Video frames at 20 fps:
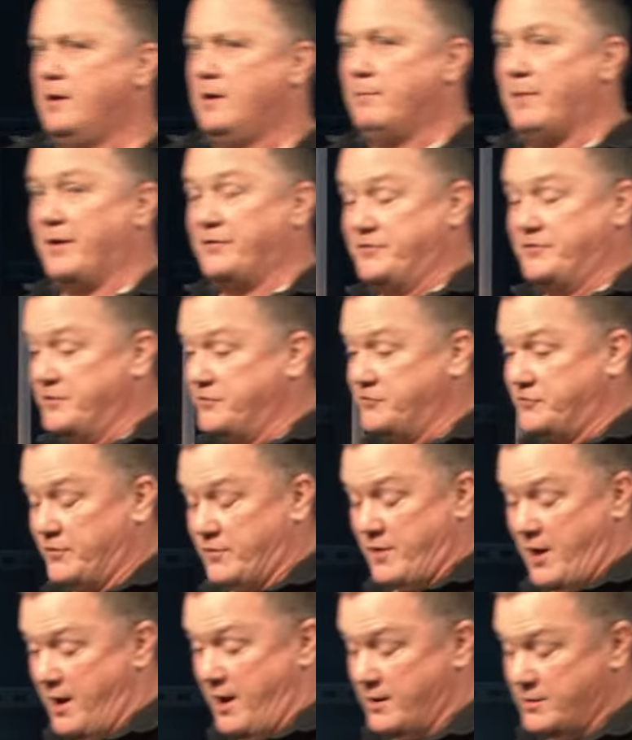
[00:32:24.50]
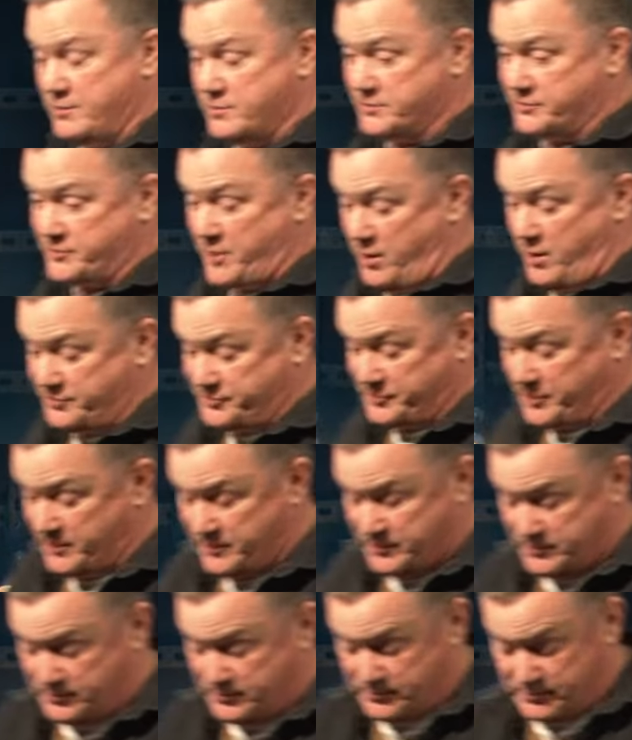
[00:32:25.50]
My sister and I, who was
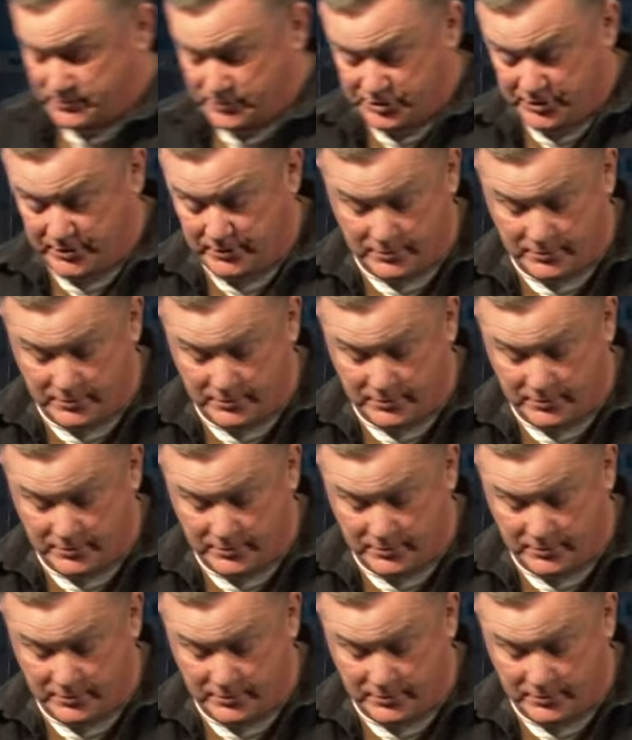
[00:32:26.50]
also, she